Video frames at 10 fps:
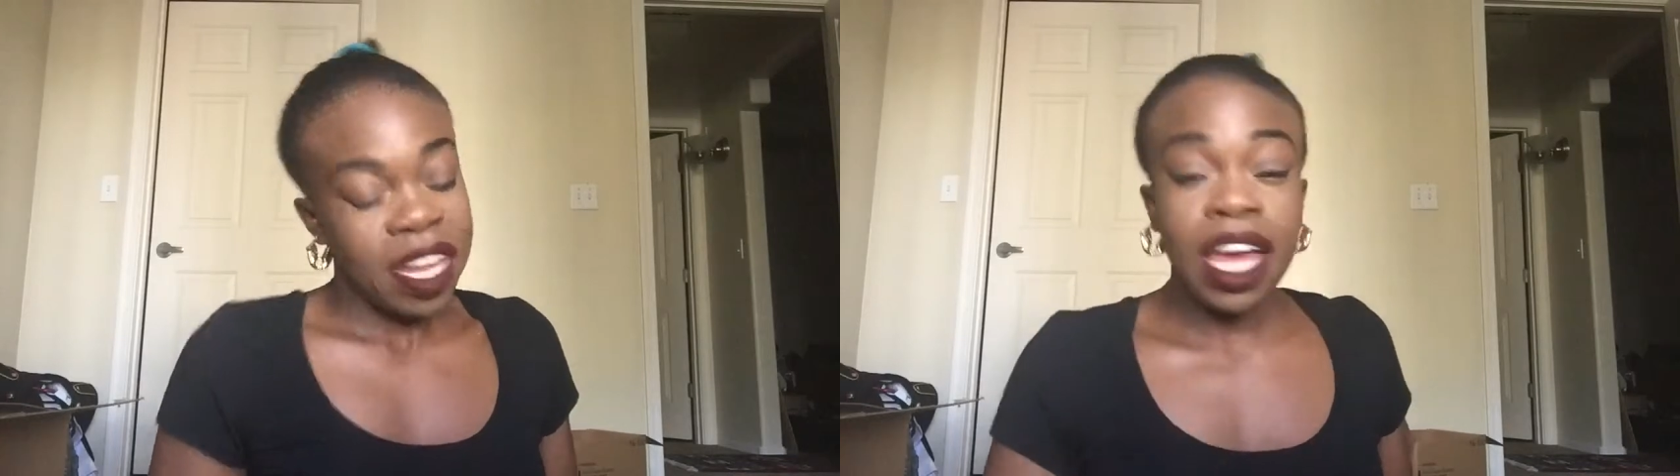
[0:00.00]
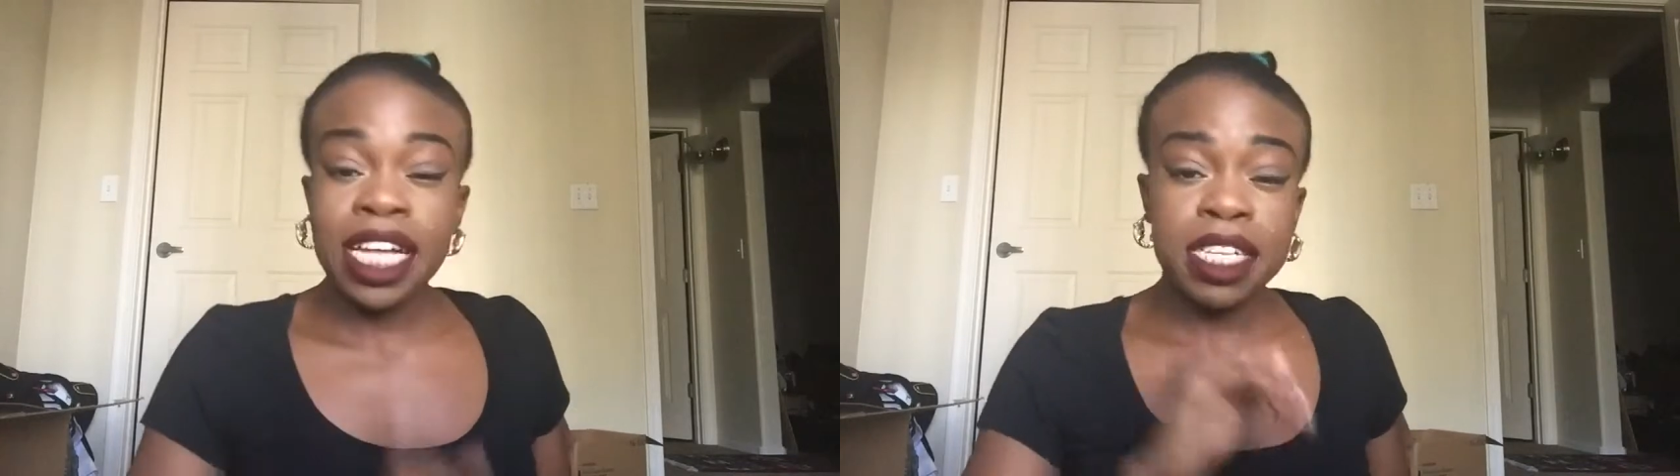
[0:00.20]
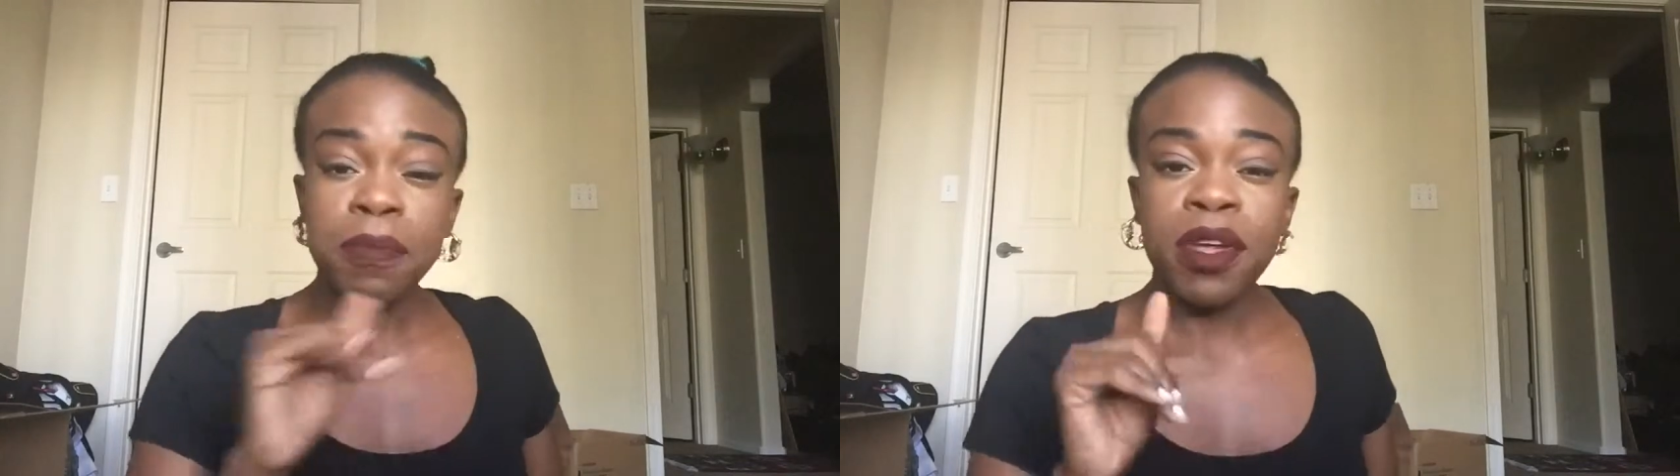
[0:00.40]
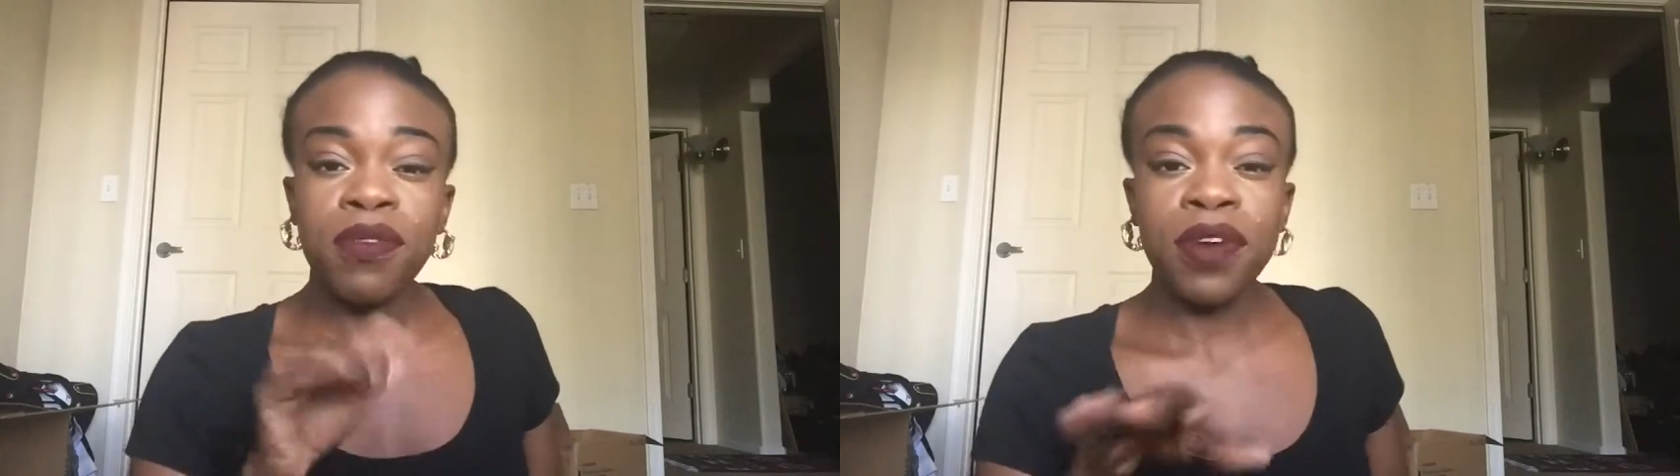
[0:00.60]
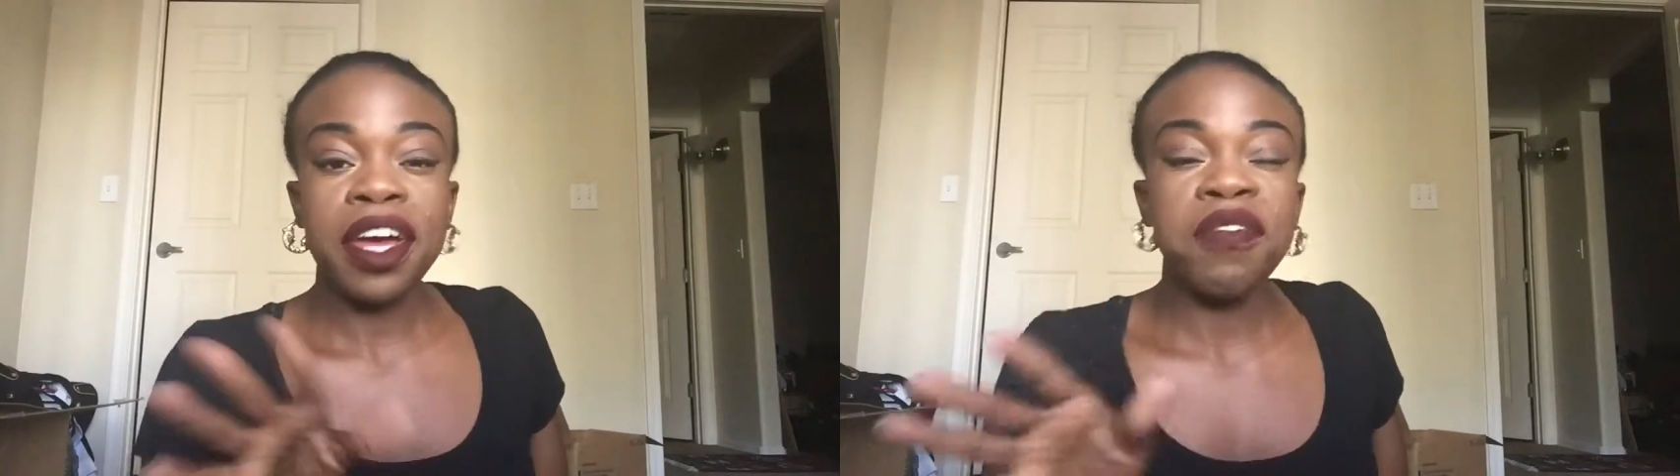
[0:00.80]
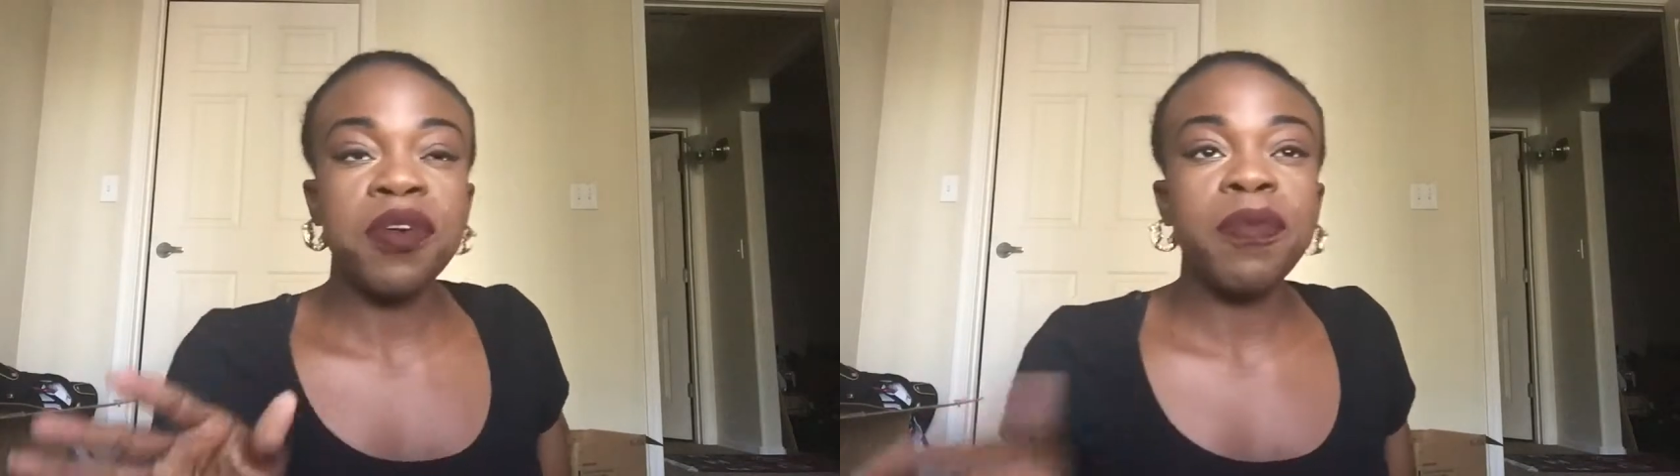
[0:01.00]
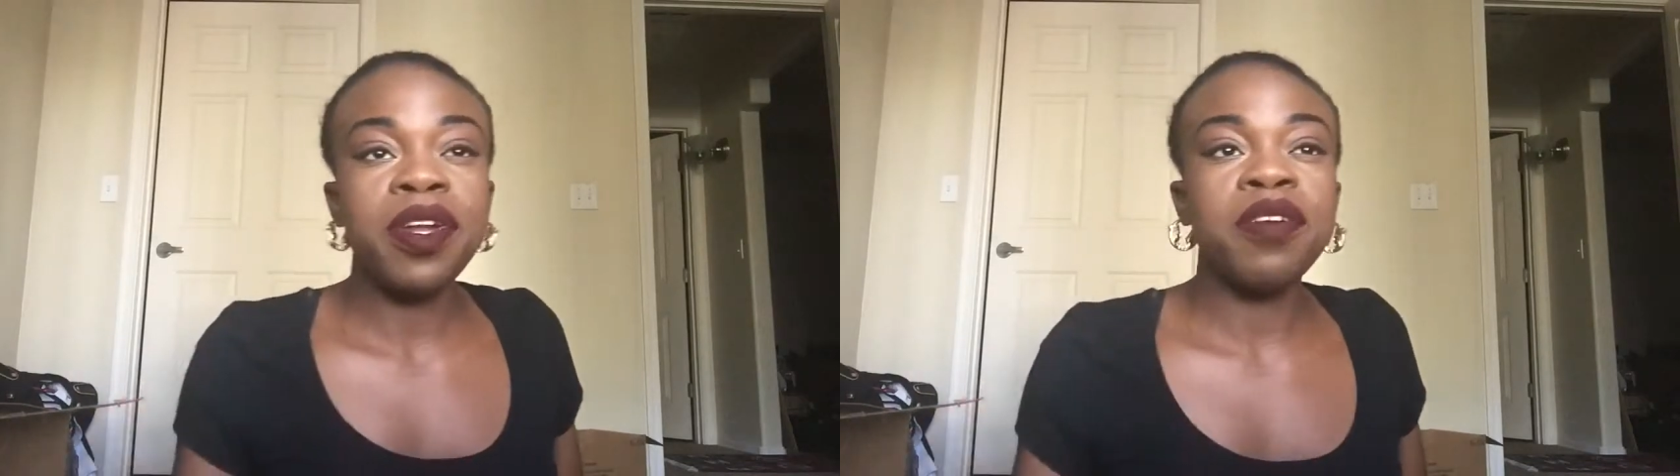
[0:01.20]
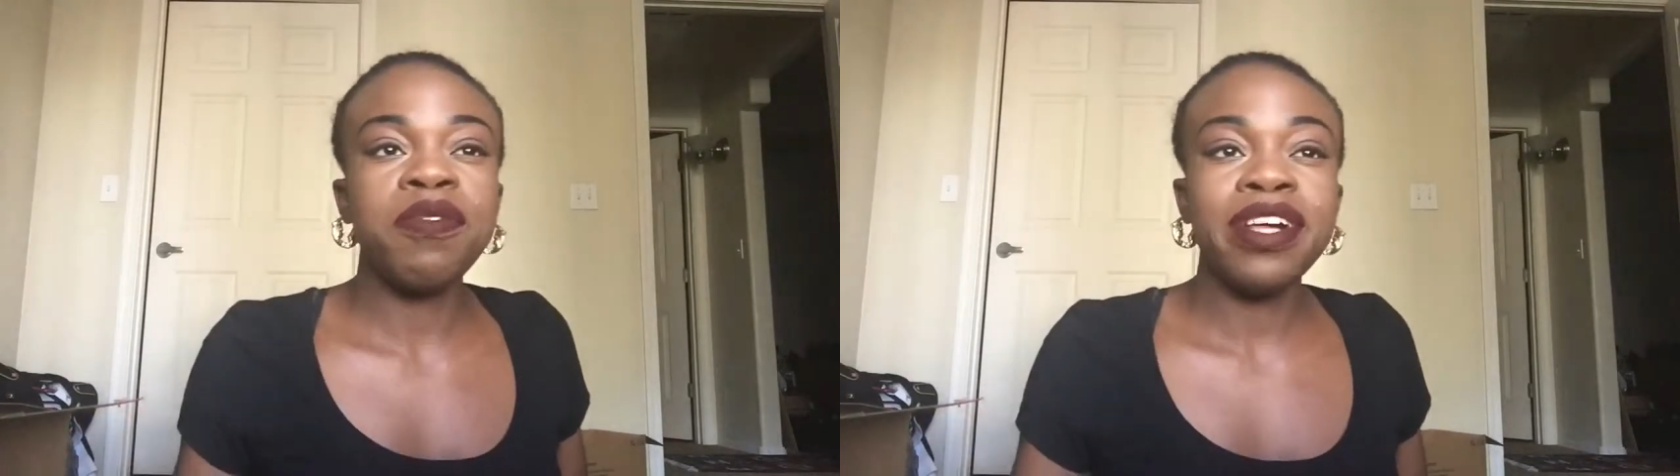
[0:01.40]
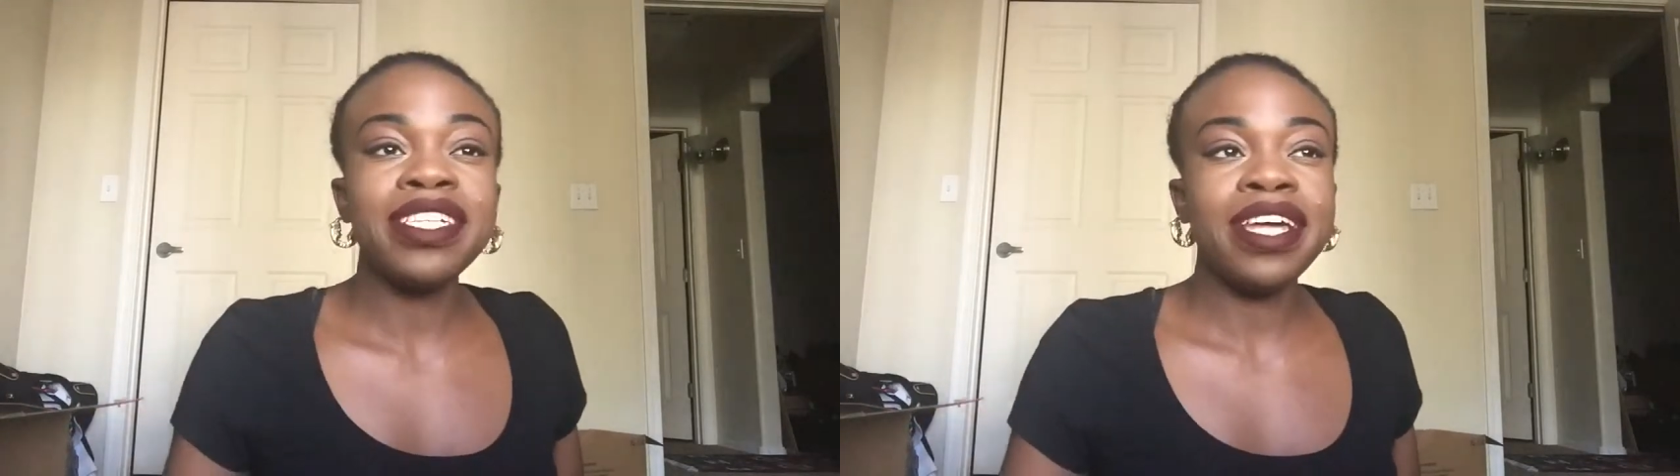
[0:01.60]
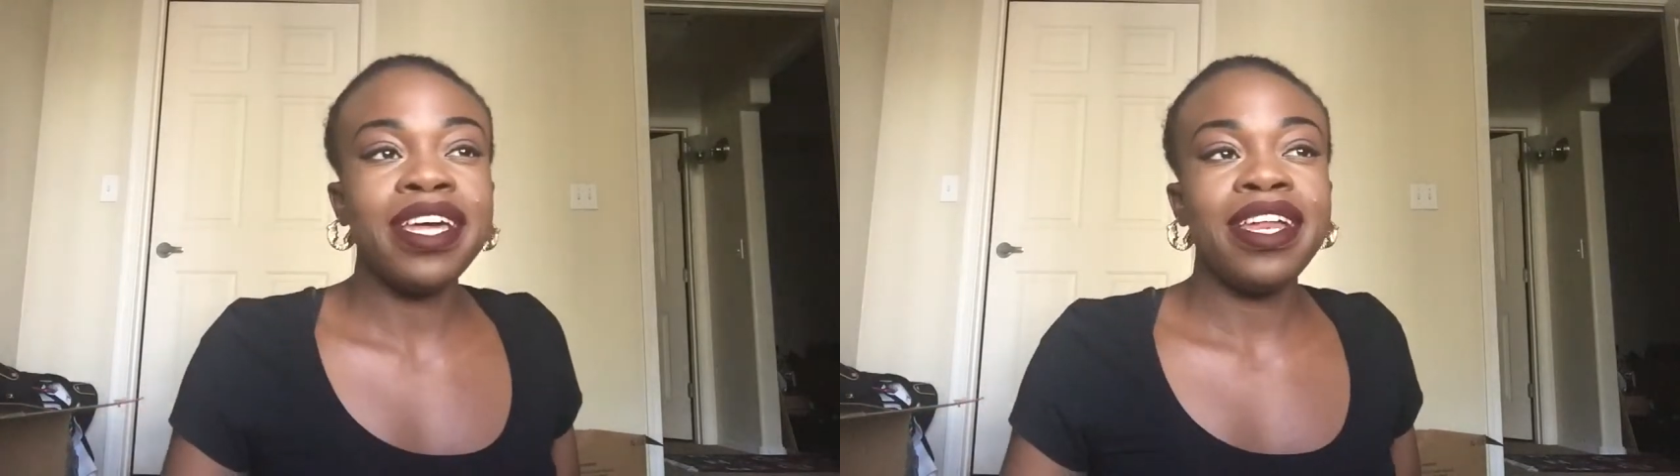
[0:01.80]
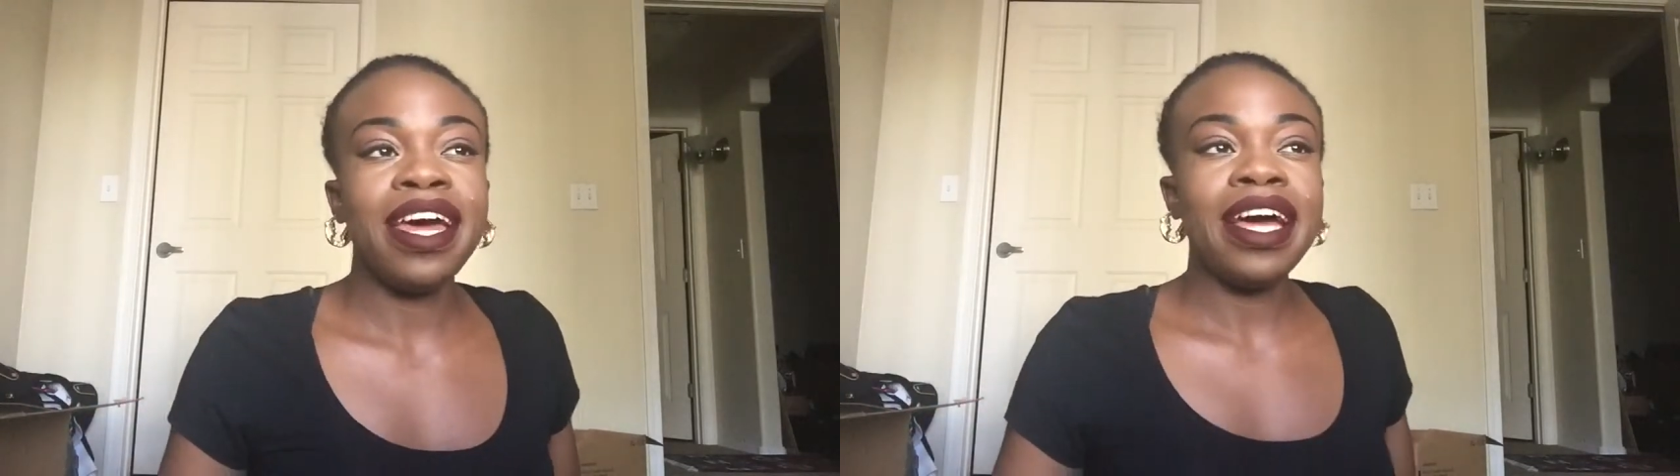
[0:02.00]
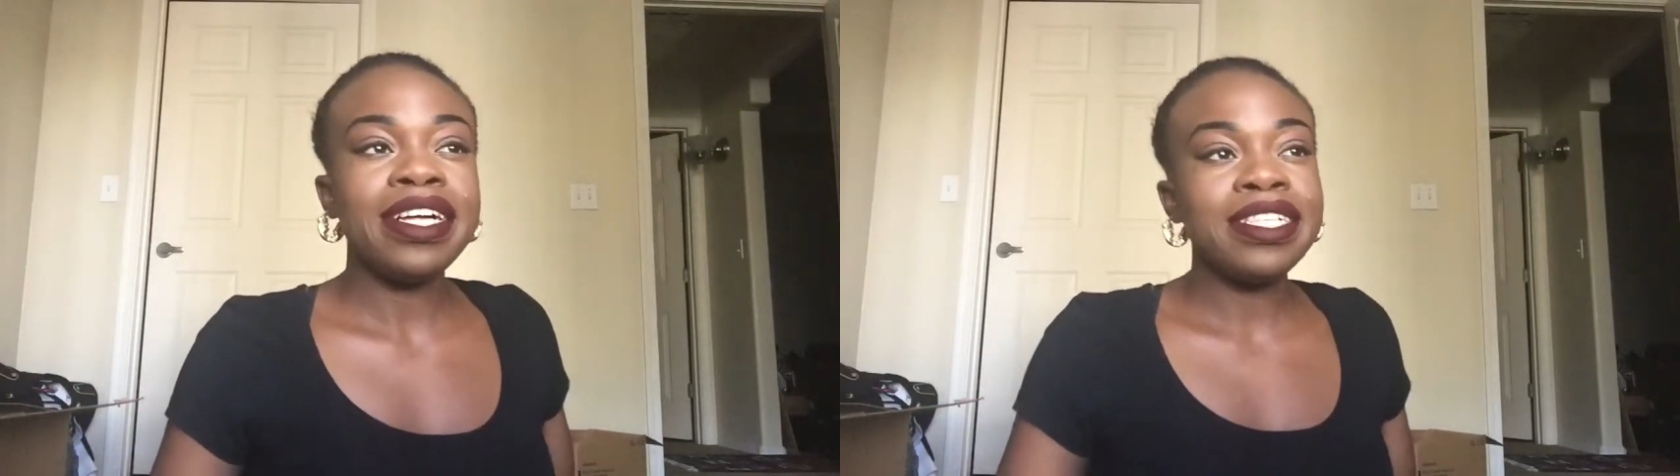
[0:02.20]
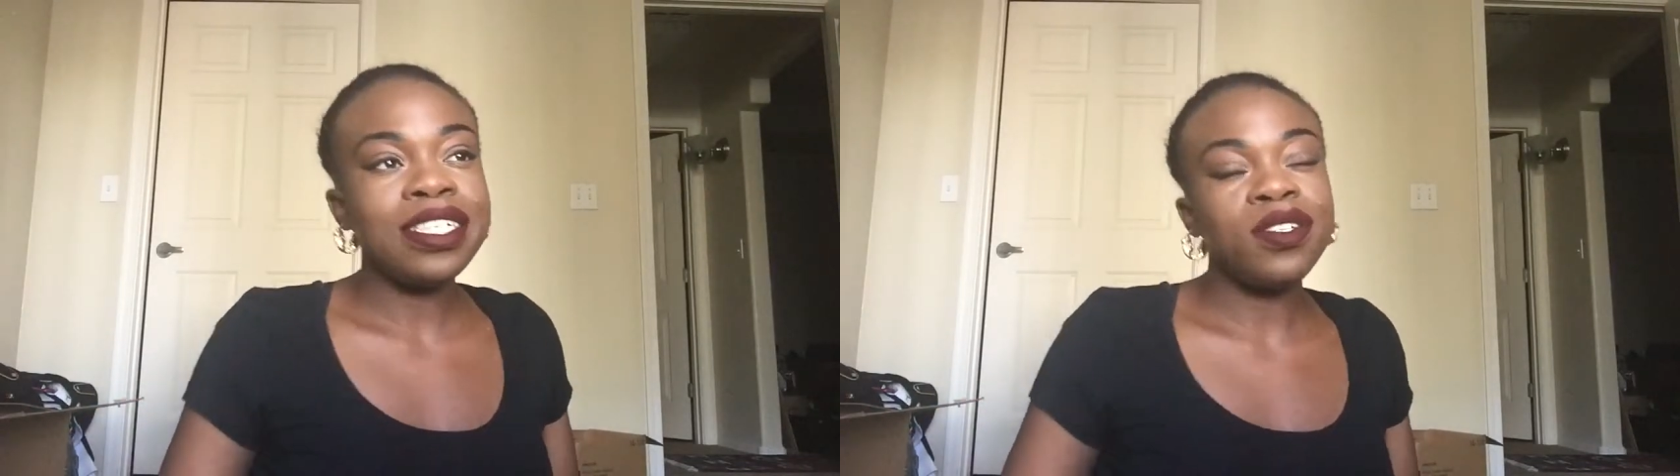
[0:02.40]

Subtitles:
It hasn't been forever, but it feels like it has.